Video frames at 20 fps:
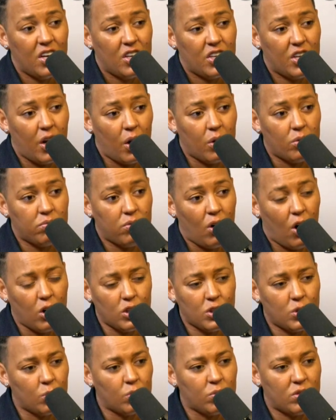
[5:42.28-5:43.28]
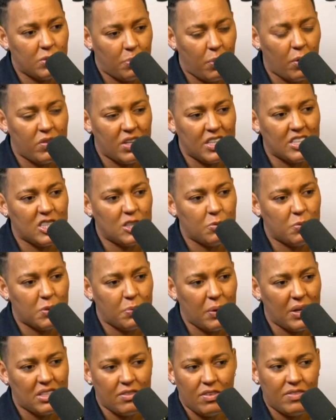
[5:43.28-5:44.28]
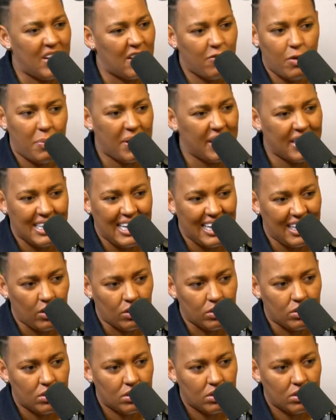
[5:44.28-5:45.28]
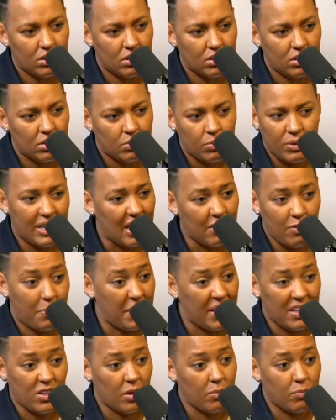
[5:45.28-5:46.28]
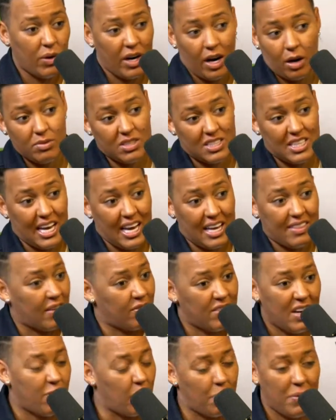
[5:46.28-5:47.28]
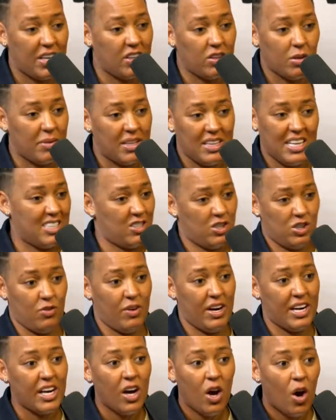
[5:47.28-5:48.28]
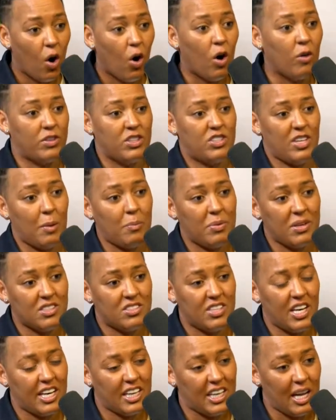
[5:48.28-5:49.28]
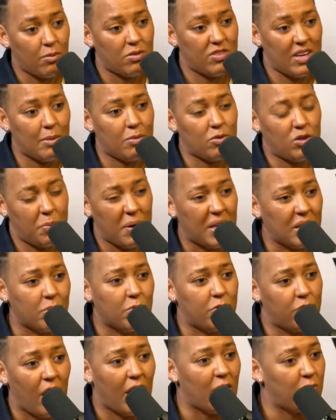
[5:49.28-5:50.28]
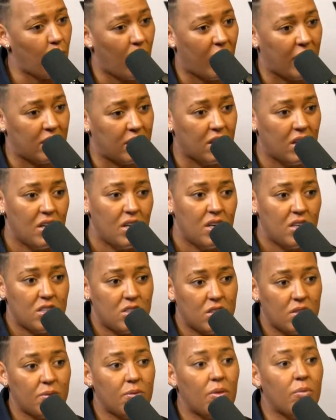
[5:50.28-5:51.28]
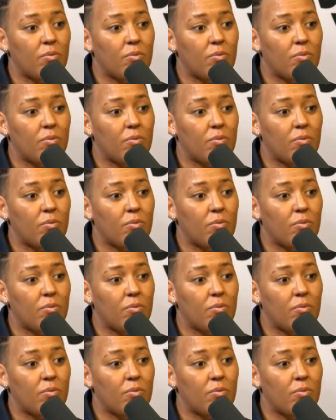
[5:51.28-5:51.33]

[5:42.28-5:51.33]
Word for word: you know, Arsenal, to put things into perspective, have never beaten Lyon. Mm. We never beat them. When I was there, they've never beaten them in history of the Champions League and they was able to beat them 5-1 away from